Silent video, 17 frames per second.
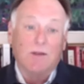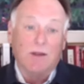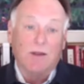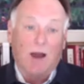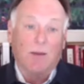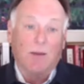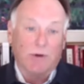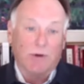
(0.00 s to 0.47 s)

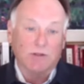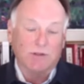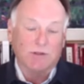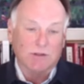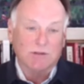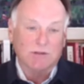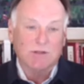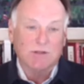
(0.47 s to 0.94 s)
the
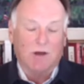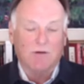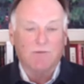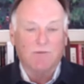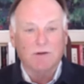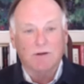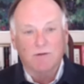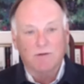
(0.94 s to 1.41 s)
operation
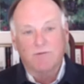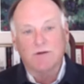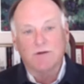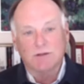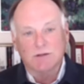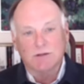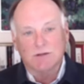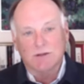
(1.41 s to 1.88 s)
itself and the
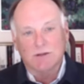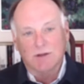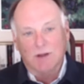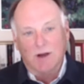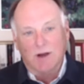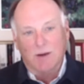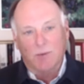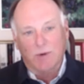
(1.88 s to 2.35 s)
efficiency of
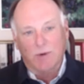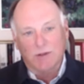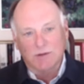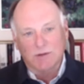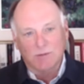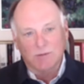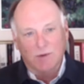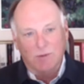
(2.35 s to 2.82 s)
that
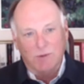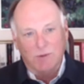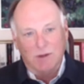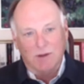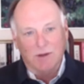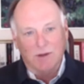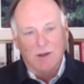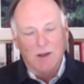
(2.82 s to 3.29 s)
operation, where we
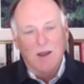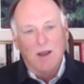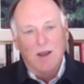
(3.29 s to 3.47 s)
can